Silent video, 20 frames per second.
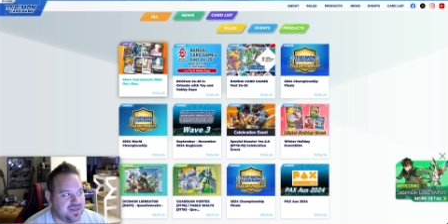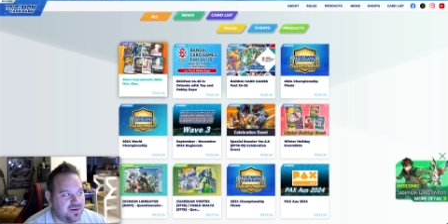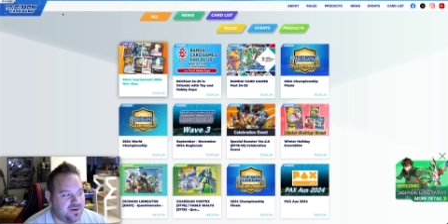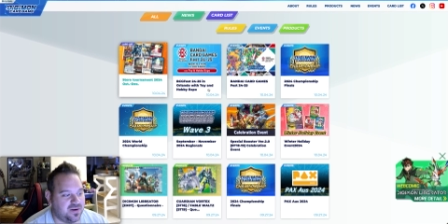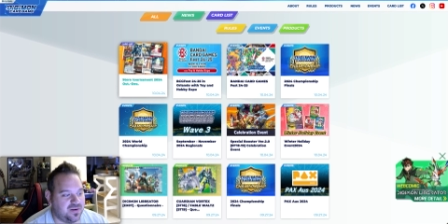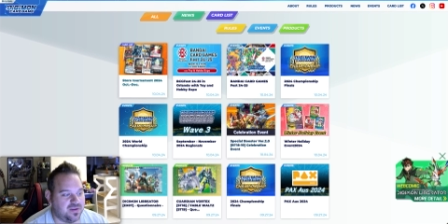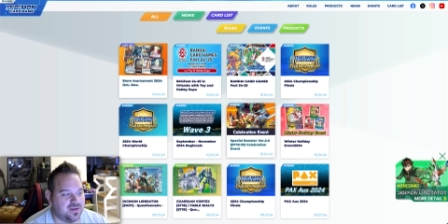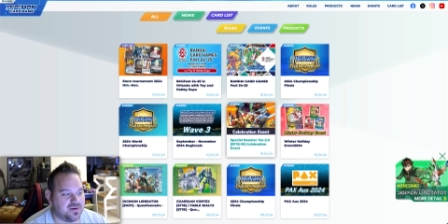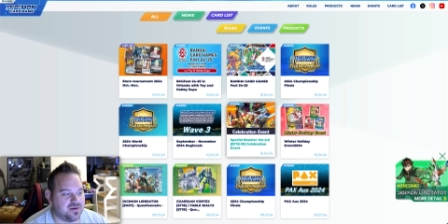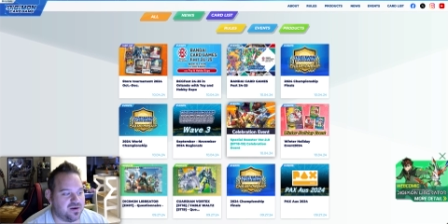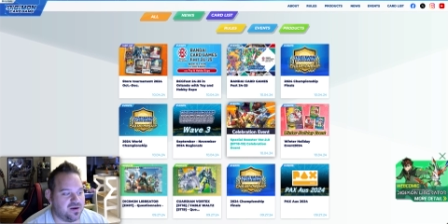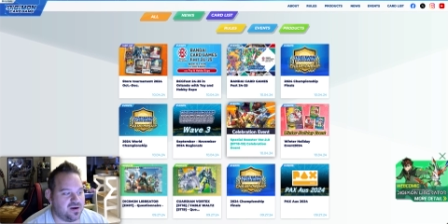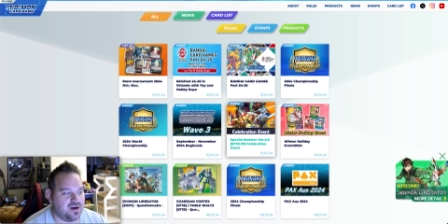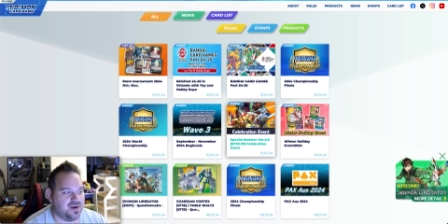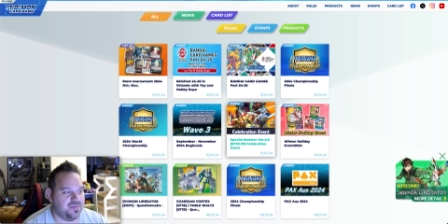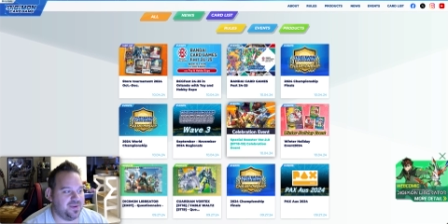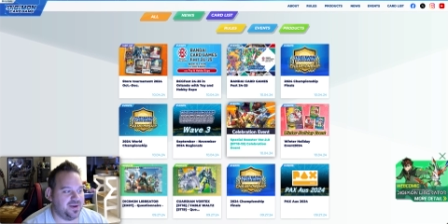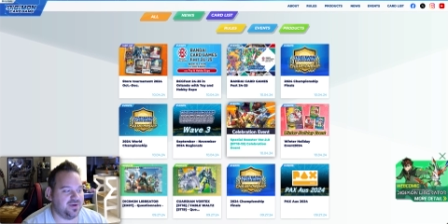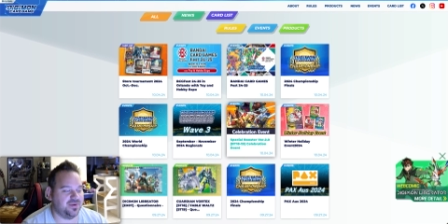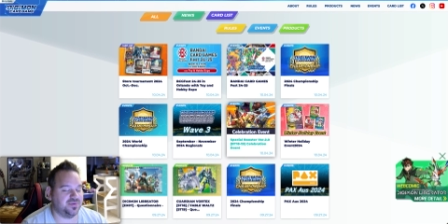all our
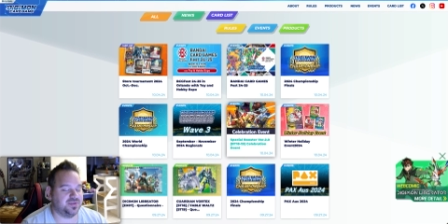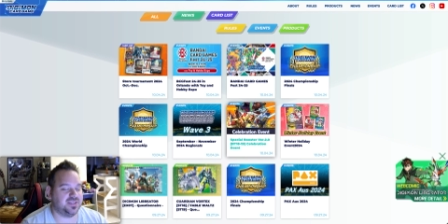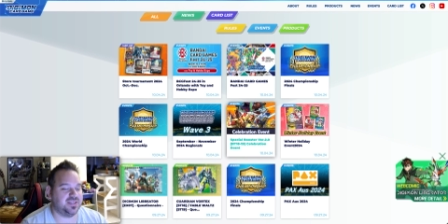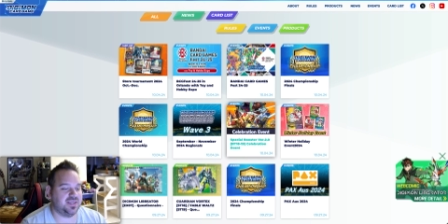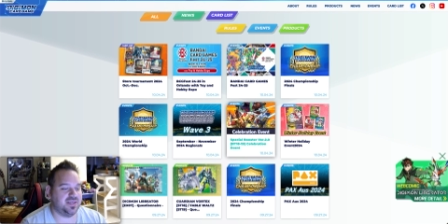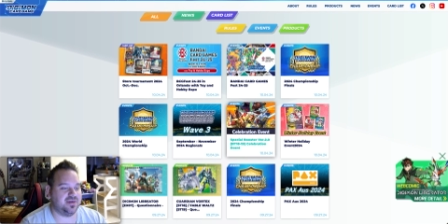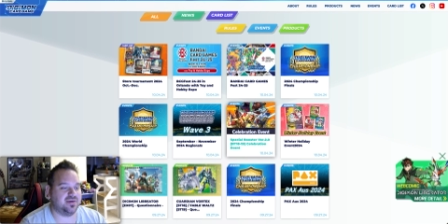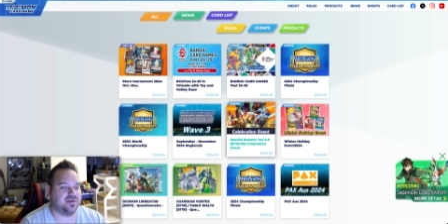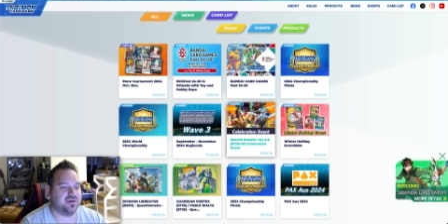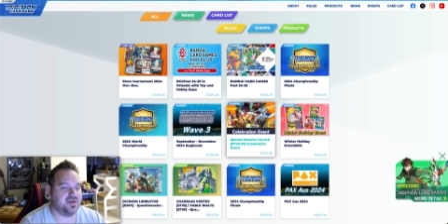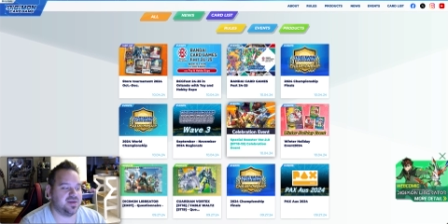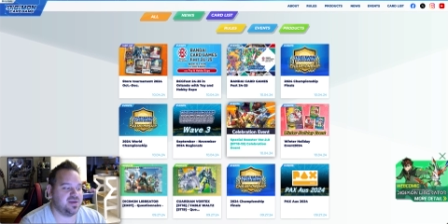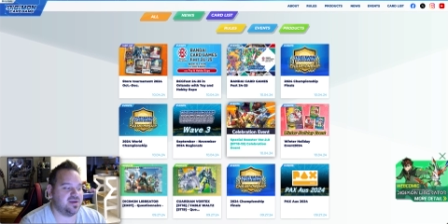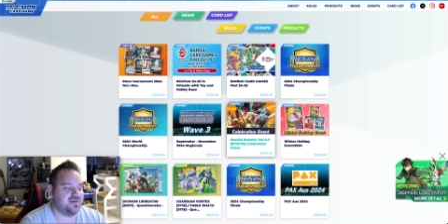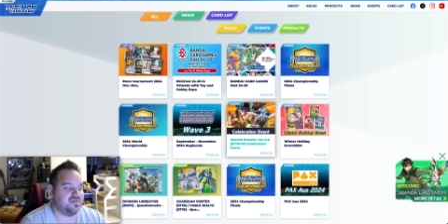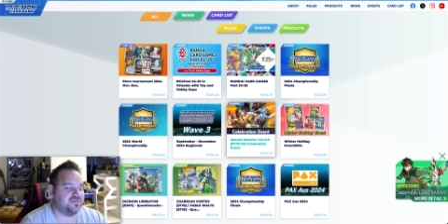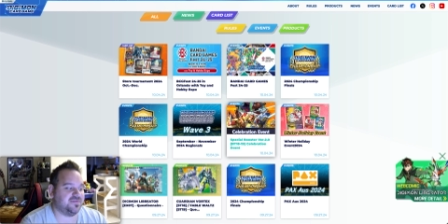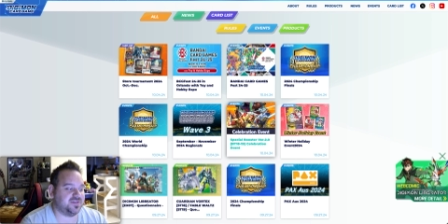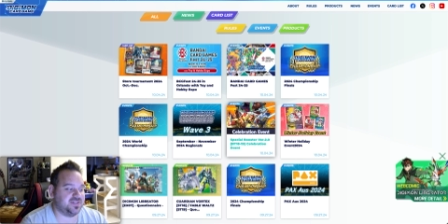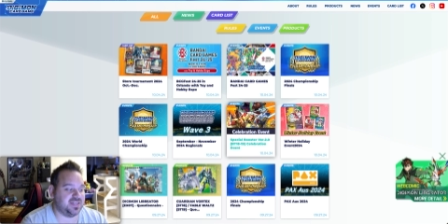hobby news here
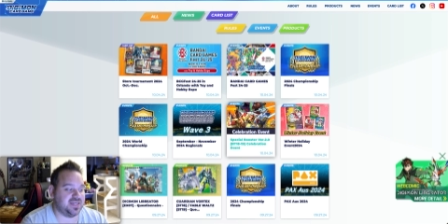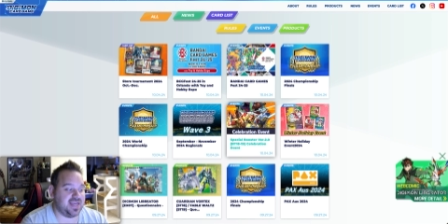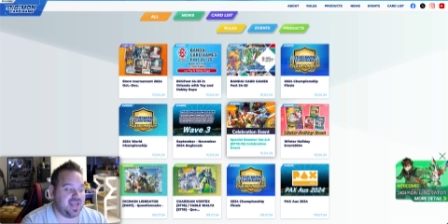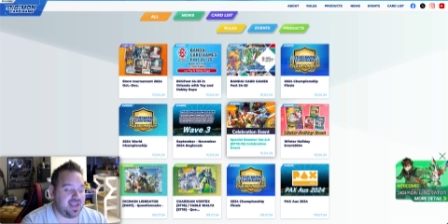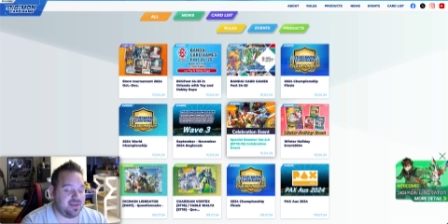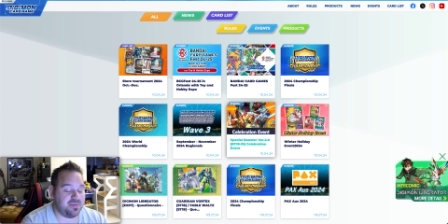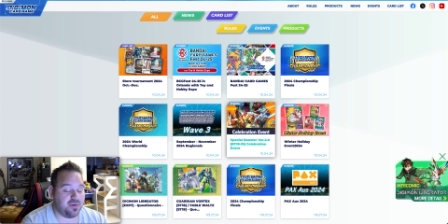for today,